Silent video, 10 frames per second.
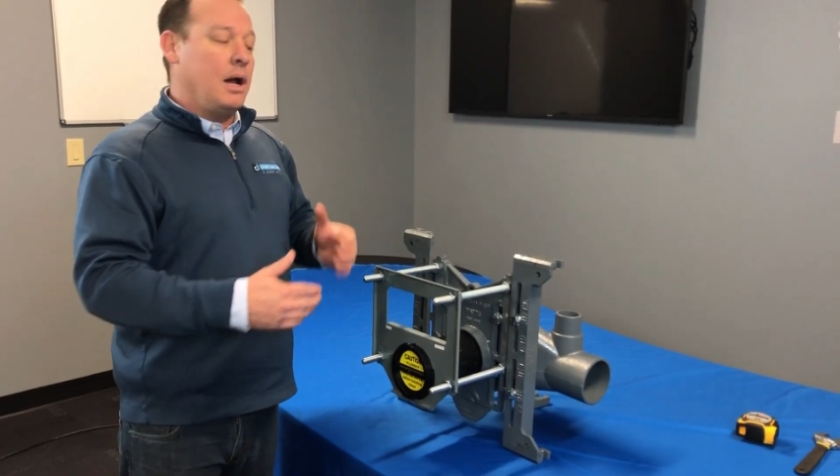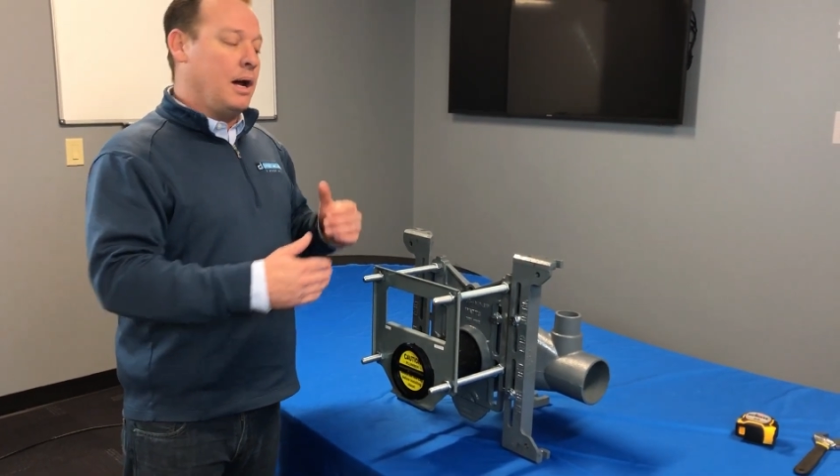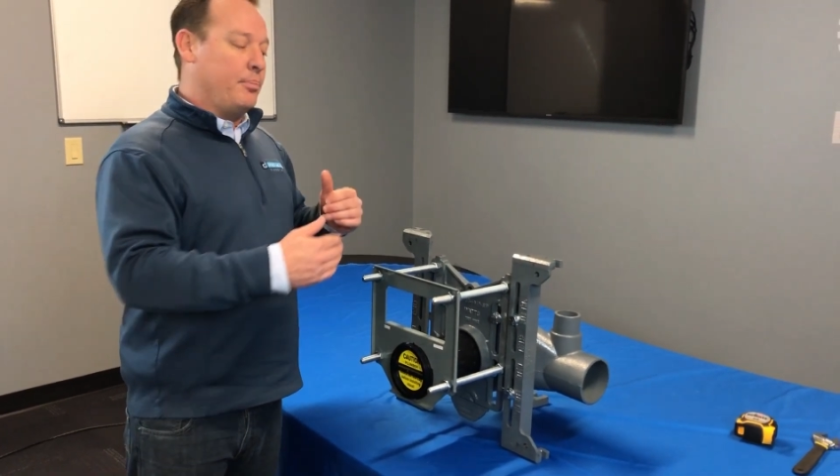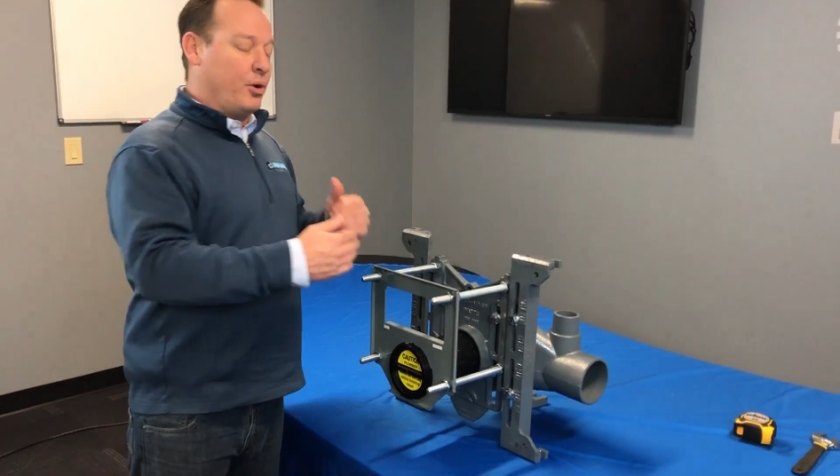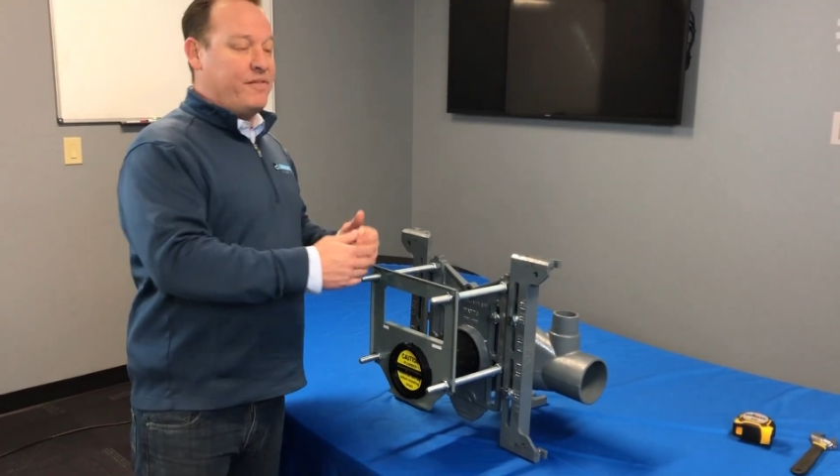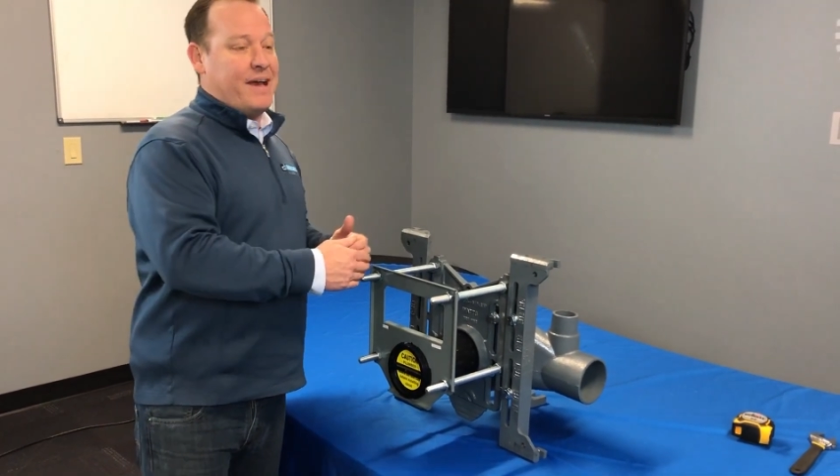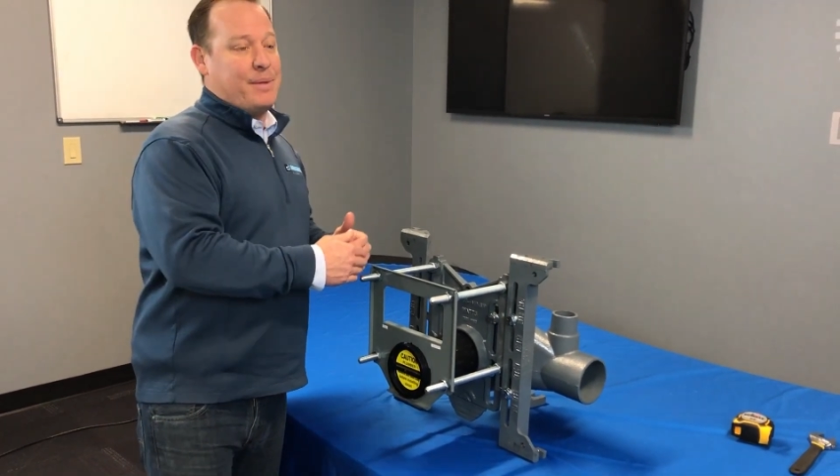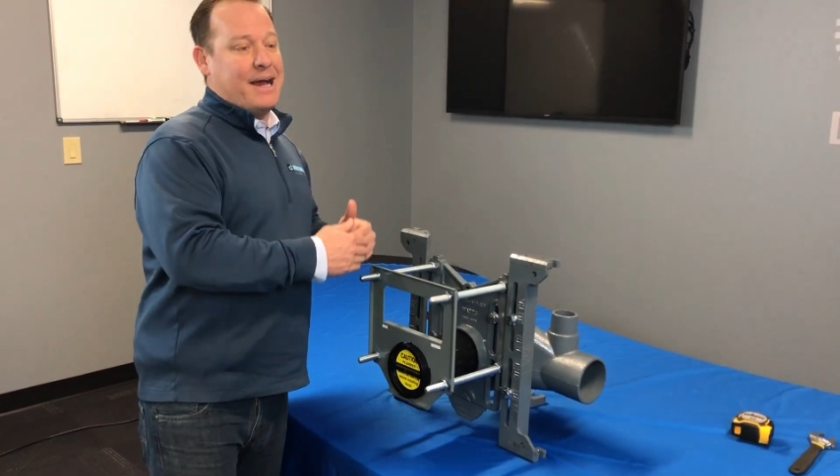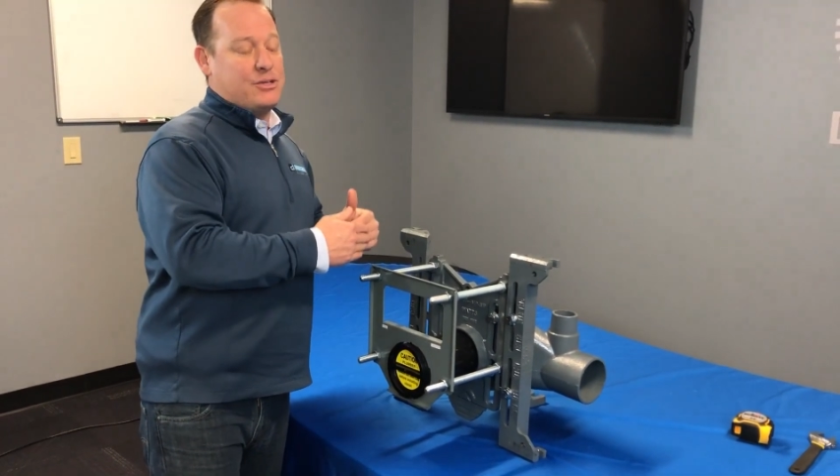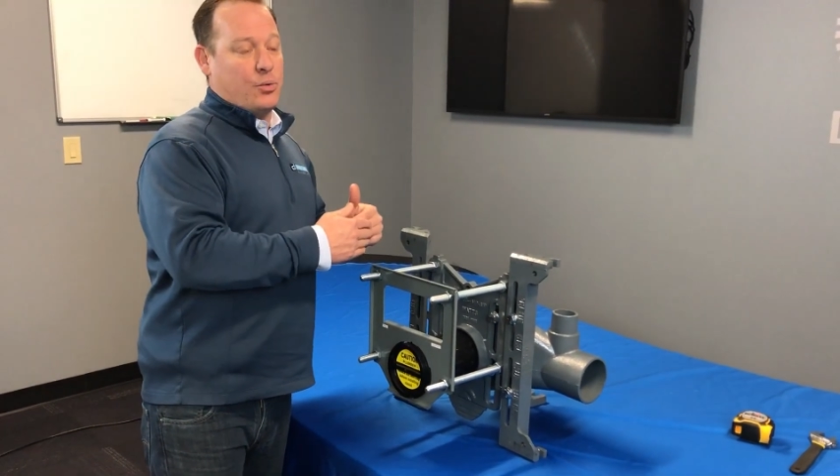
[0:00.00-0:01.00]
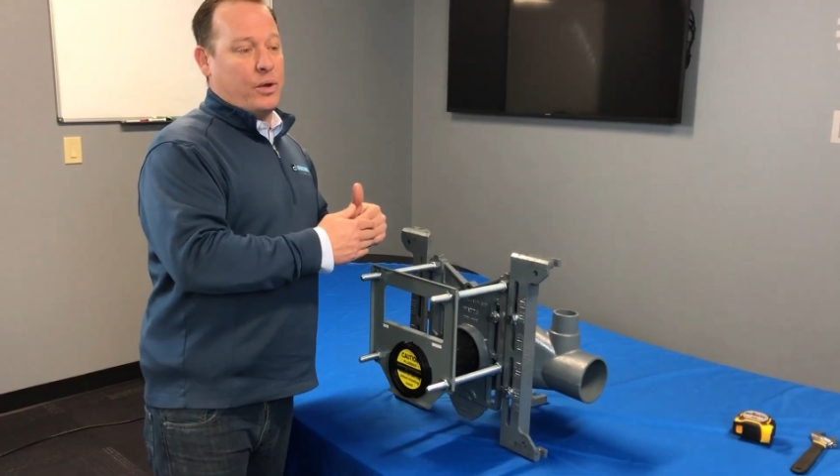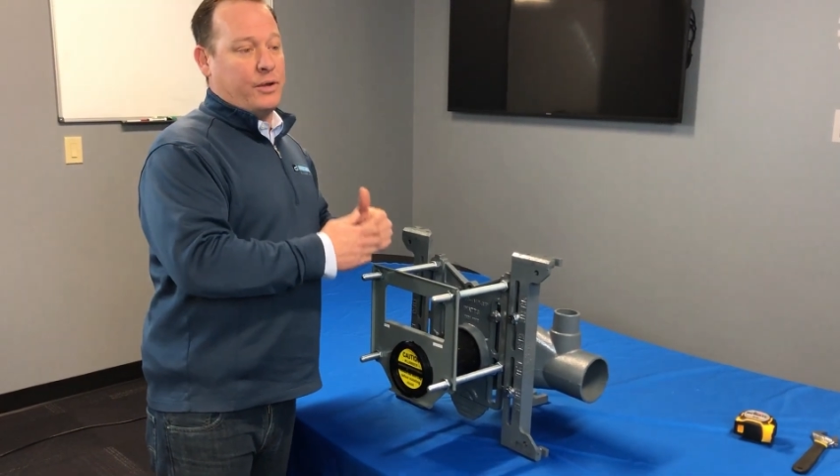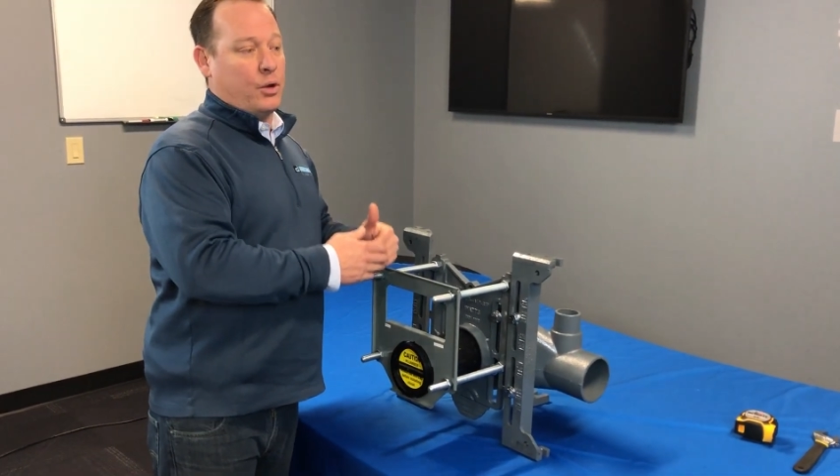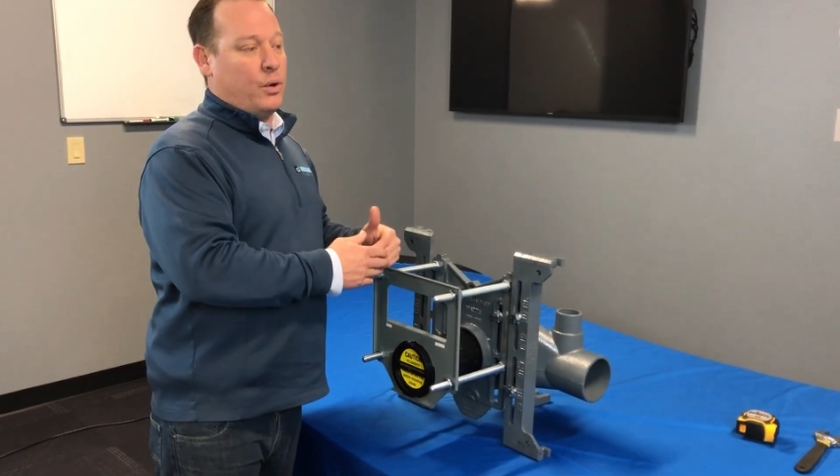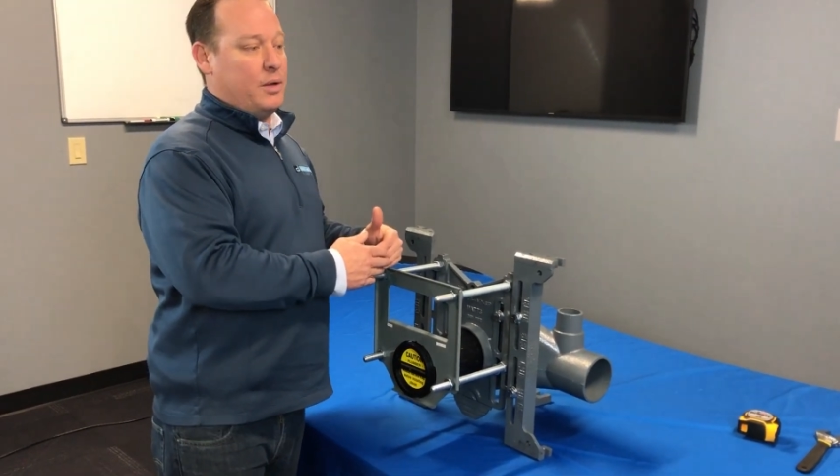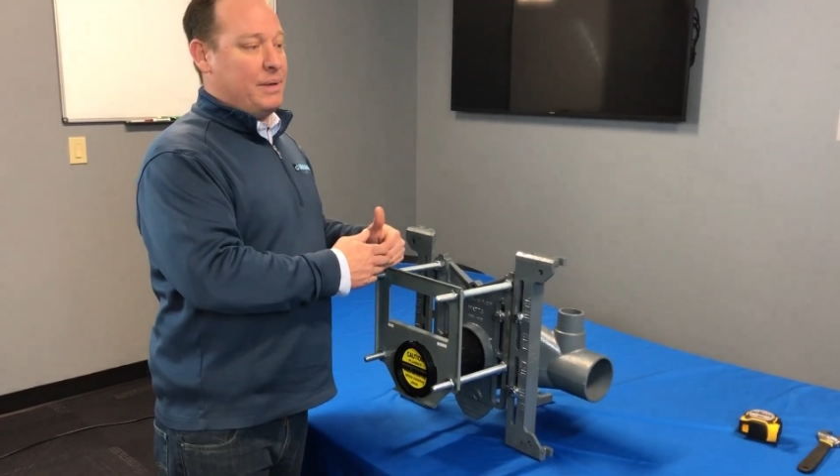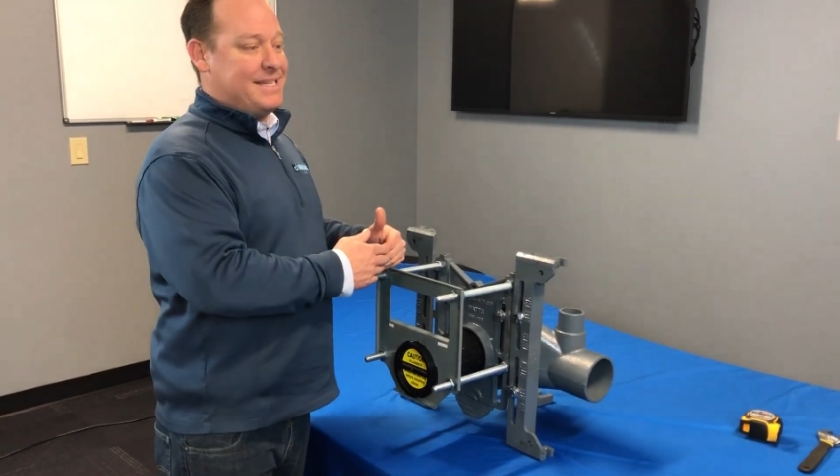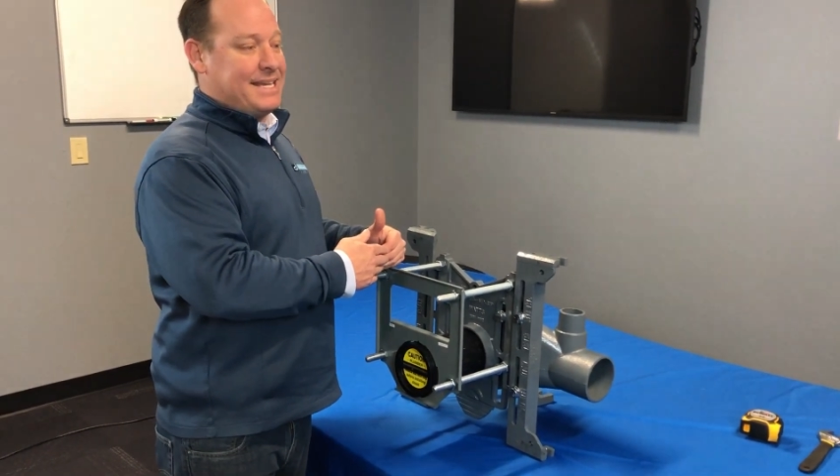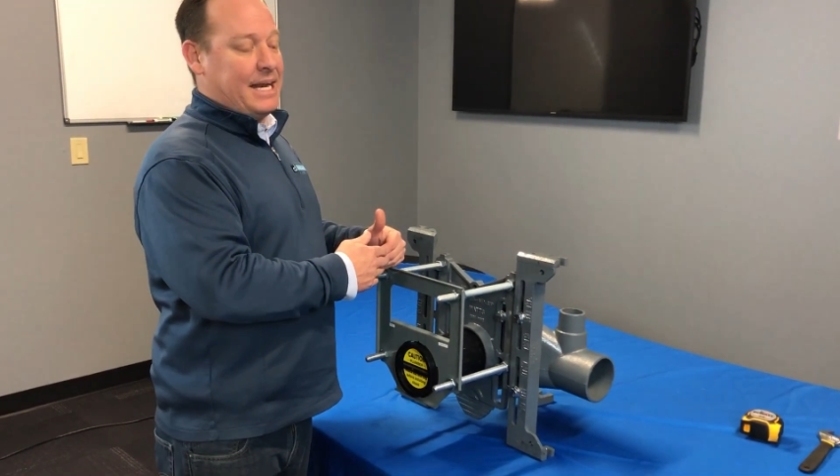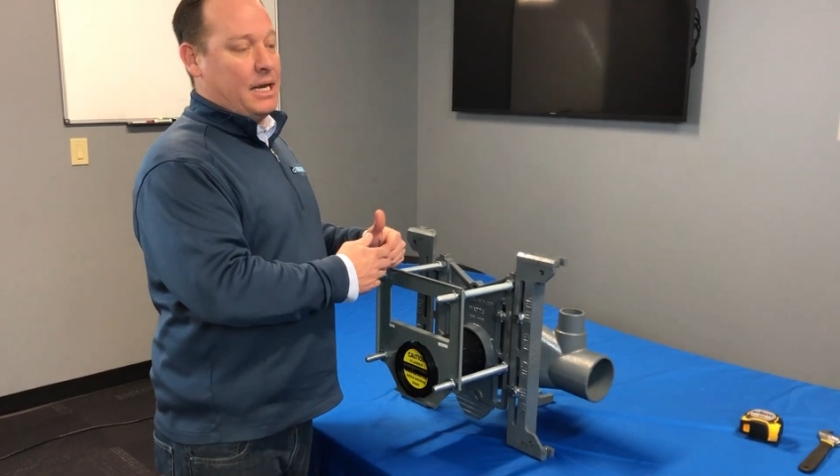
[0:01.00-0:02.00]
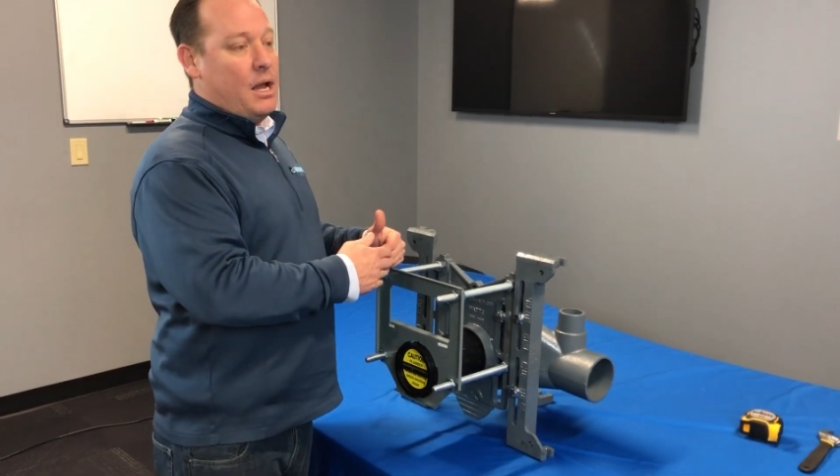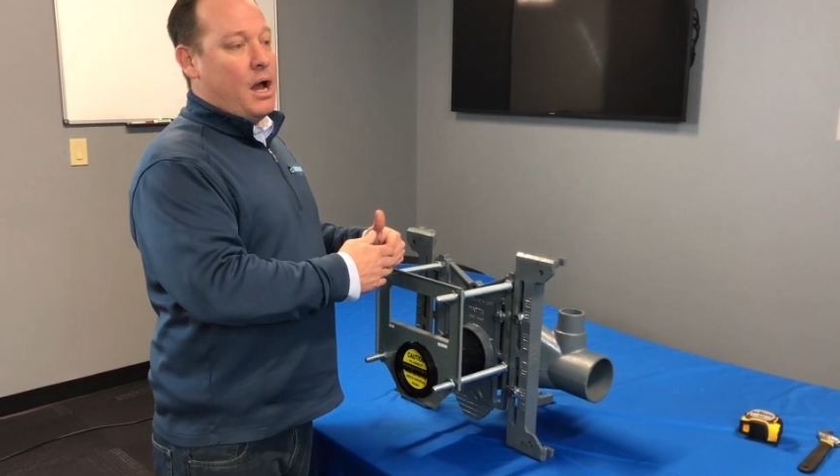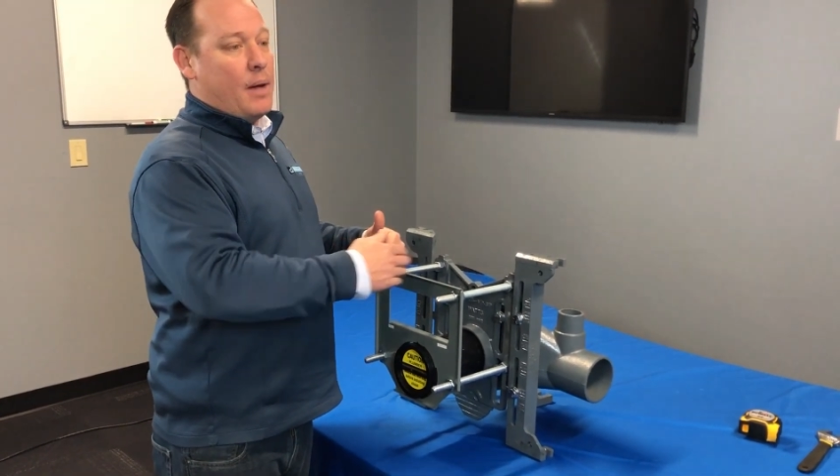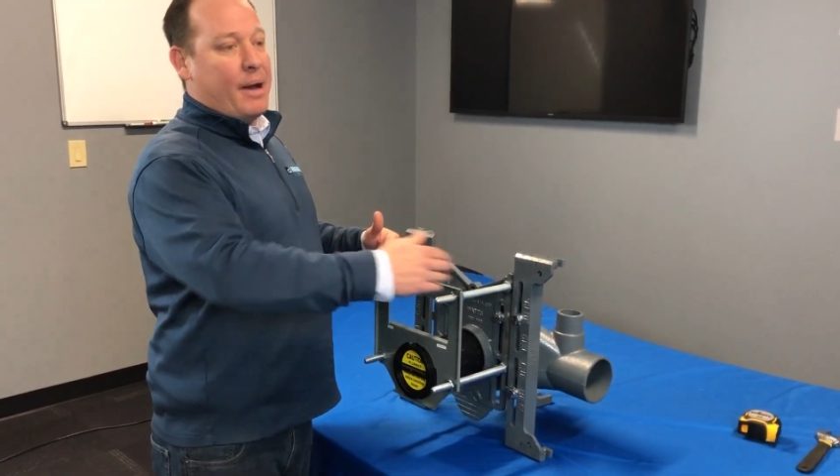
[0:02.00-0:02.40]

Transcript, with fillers: Uh, prefab guys are when they're going to be setting